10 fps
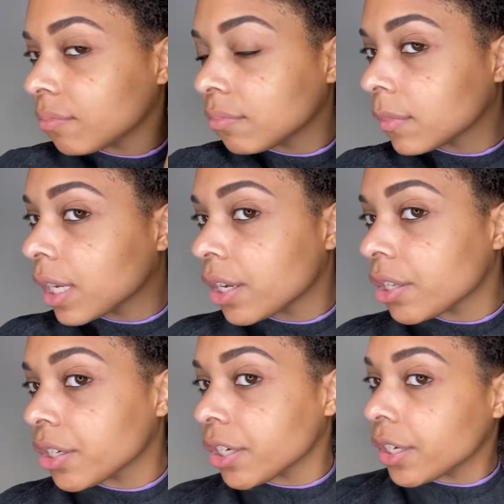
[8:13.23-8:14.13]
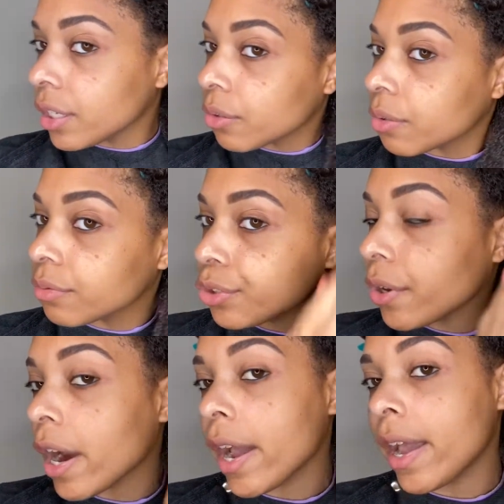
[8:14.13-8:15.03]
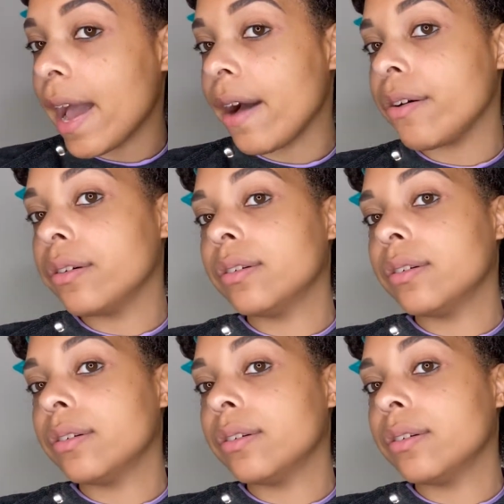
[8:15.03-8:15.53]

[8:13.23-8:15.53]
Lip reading: color, it'll dry out.